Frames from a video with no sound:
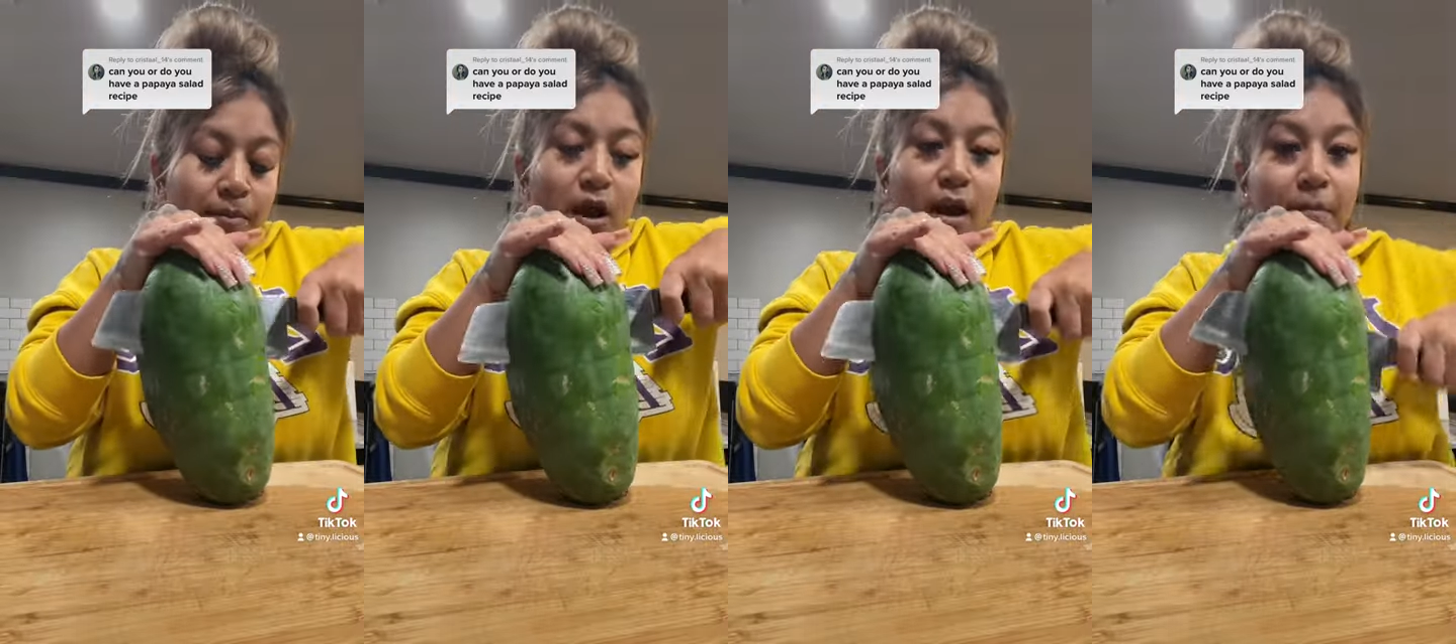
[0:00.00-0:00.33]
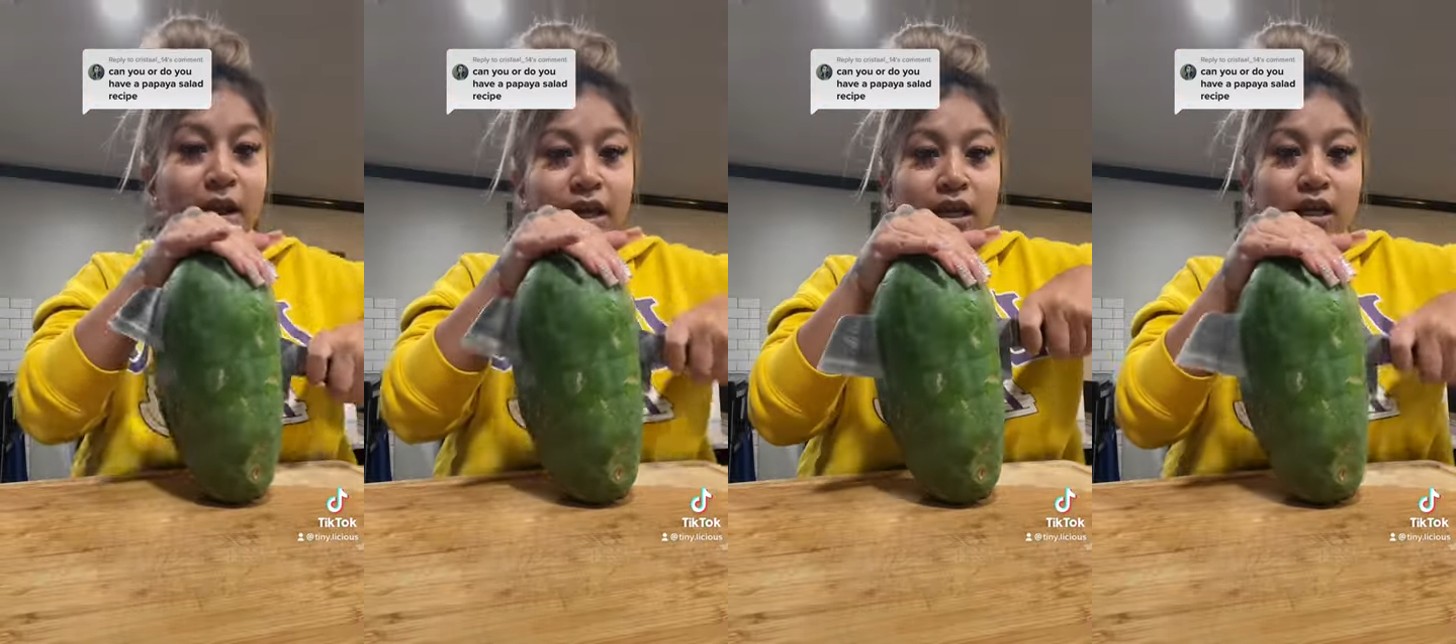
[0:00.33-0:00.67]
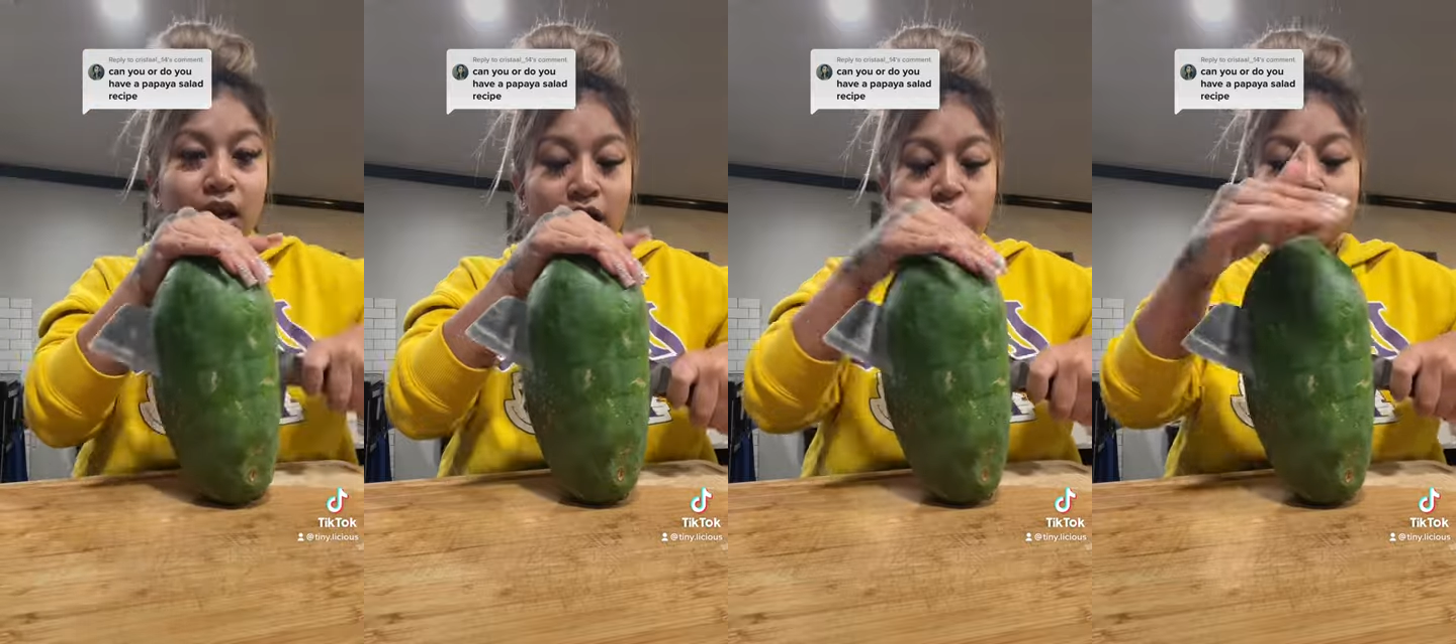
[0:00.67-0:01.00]
I'm not making a
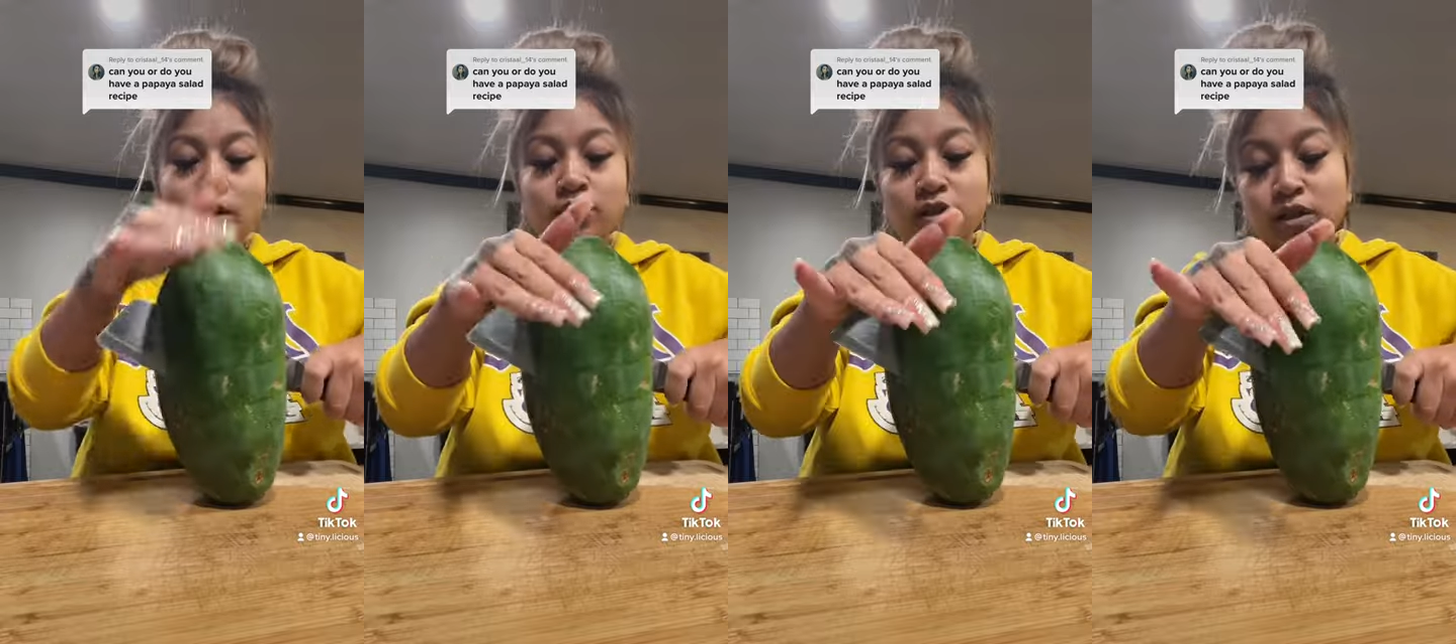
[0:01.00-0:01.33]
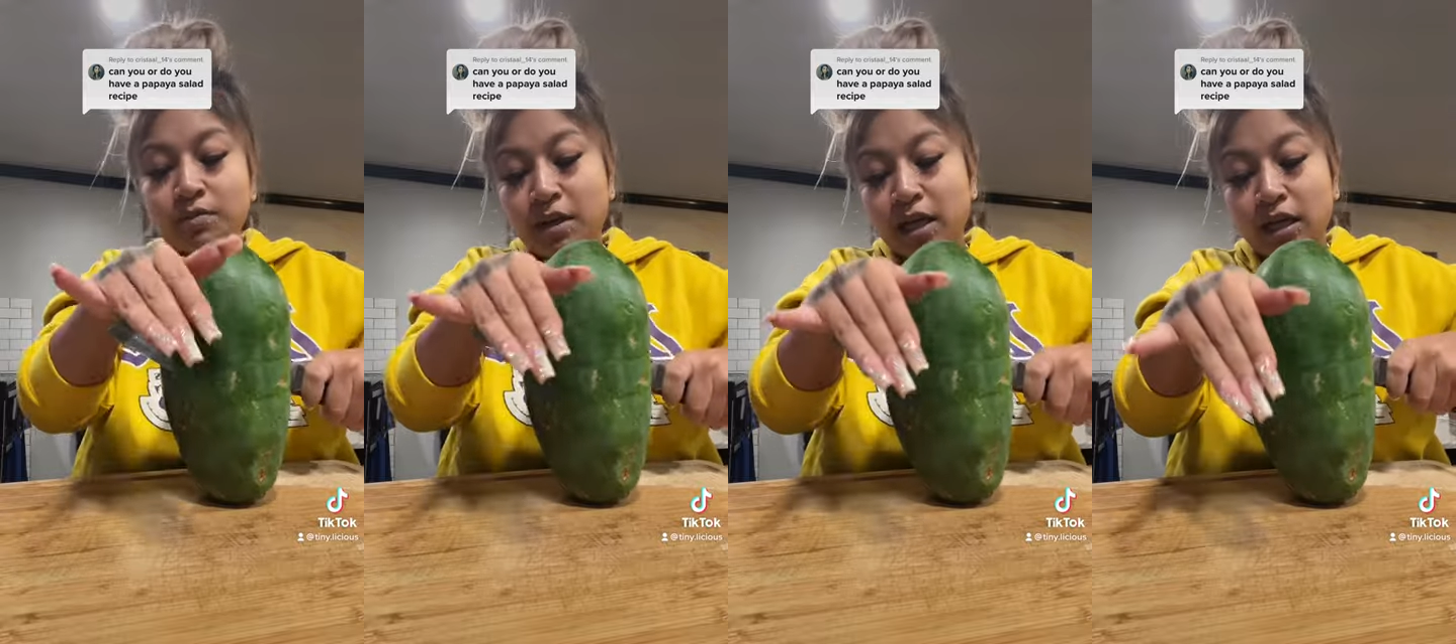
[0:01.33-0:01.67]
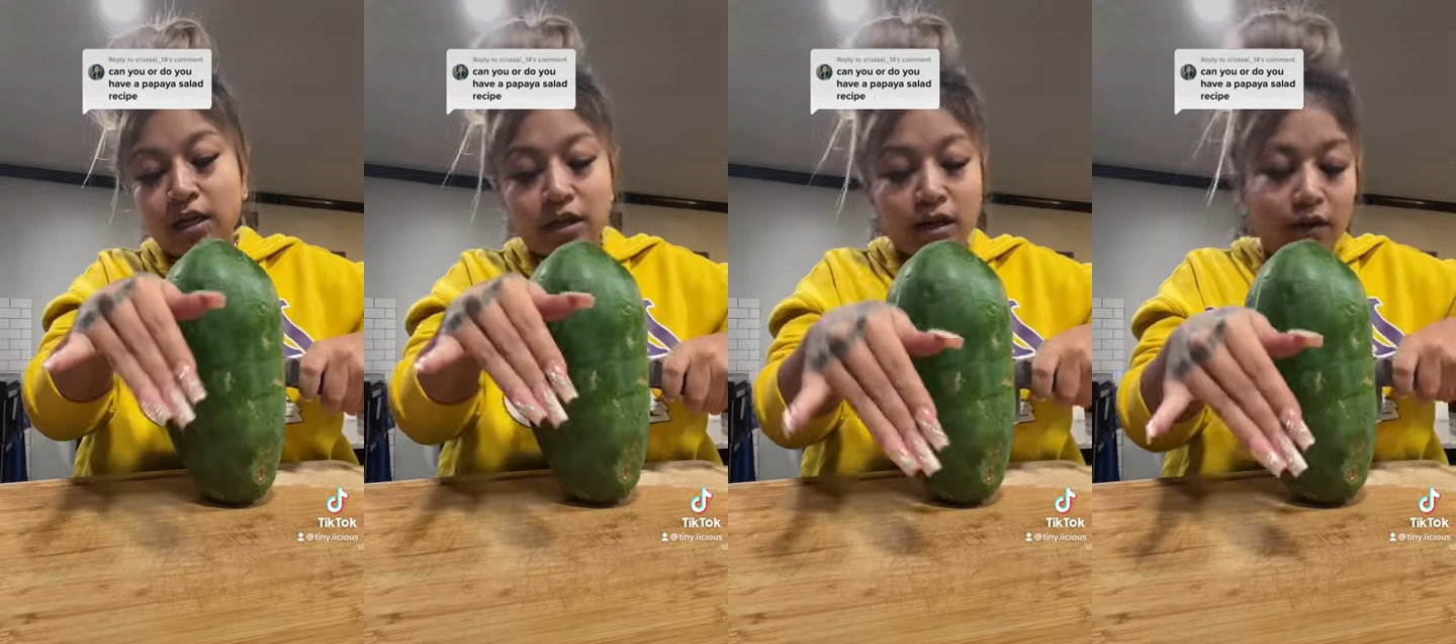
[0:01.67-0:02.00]
lot, so I'm just making
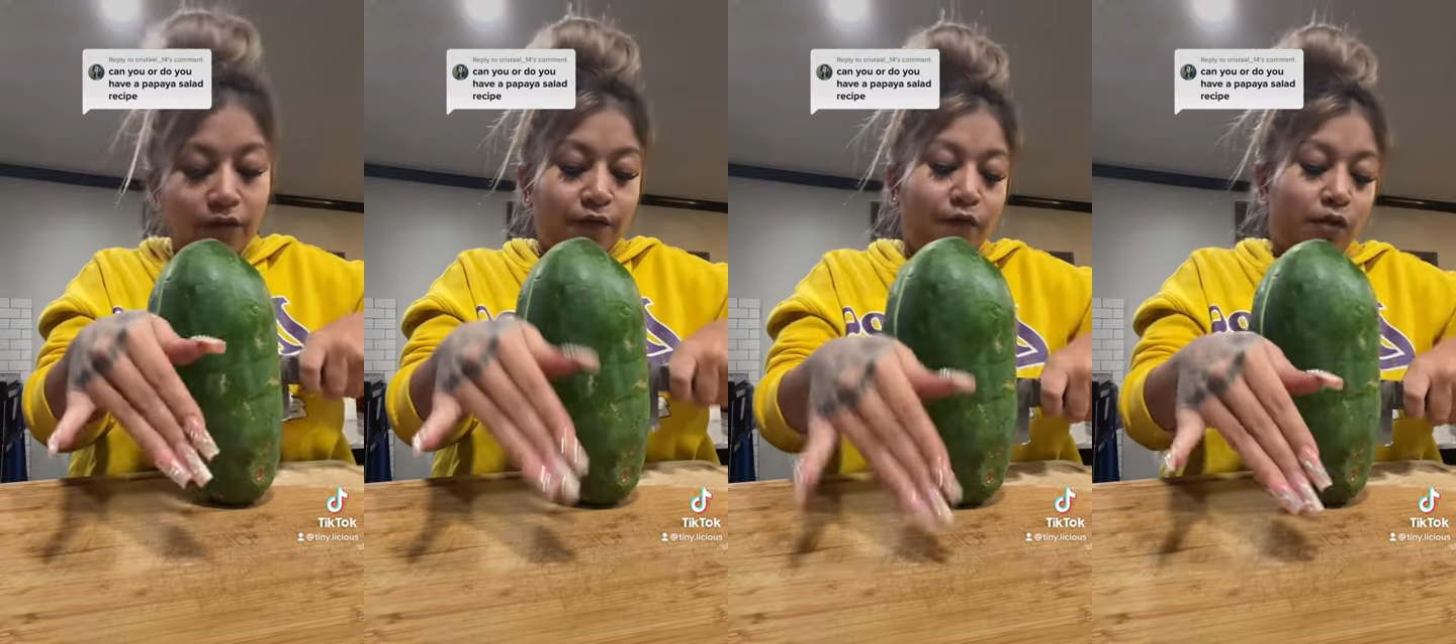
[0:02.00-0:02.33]
enough